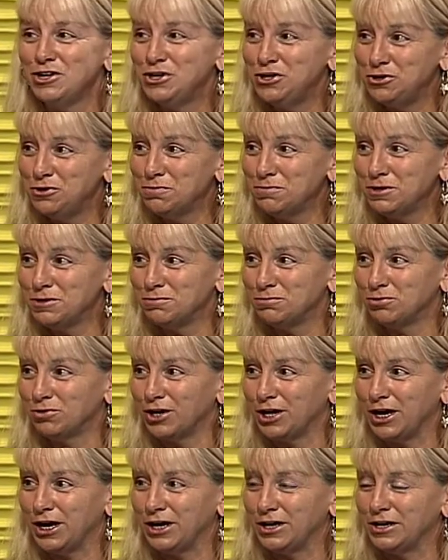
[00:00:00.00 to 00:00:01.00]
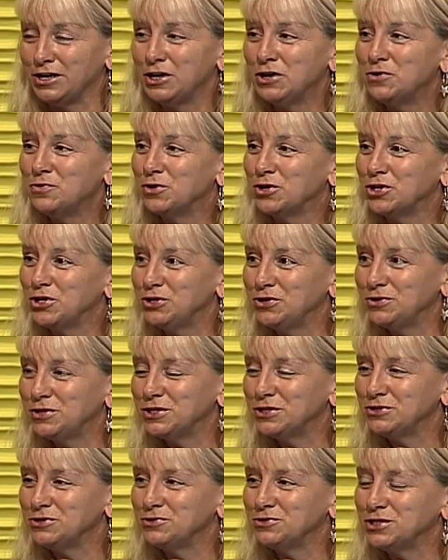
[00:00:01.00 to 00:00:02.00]
a human brain where you
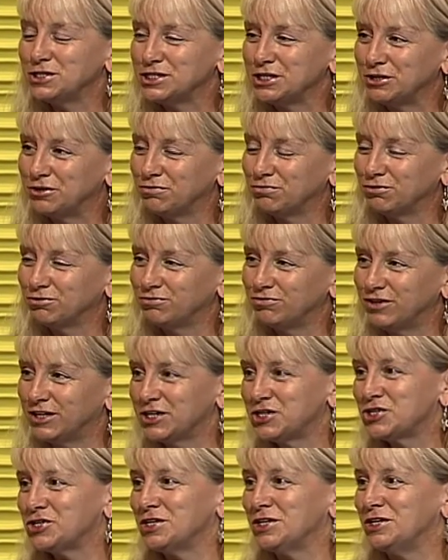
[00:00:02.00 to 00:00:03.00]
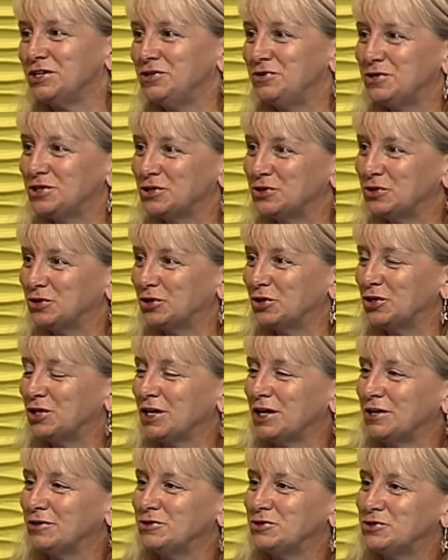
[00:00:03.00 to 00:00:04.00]
can do self-reflection and you can
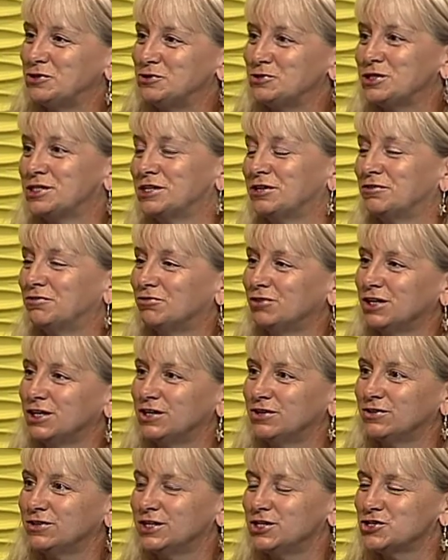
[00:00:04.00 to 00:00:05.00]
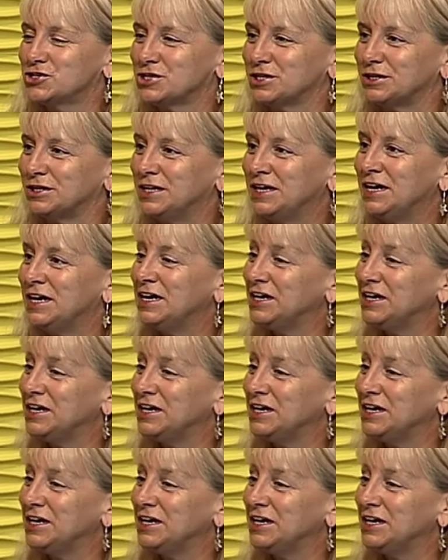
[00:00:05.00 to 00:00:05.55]
learn how to do self-regulation.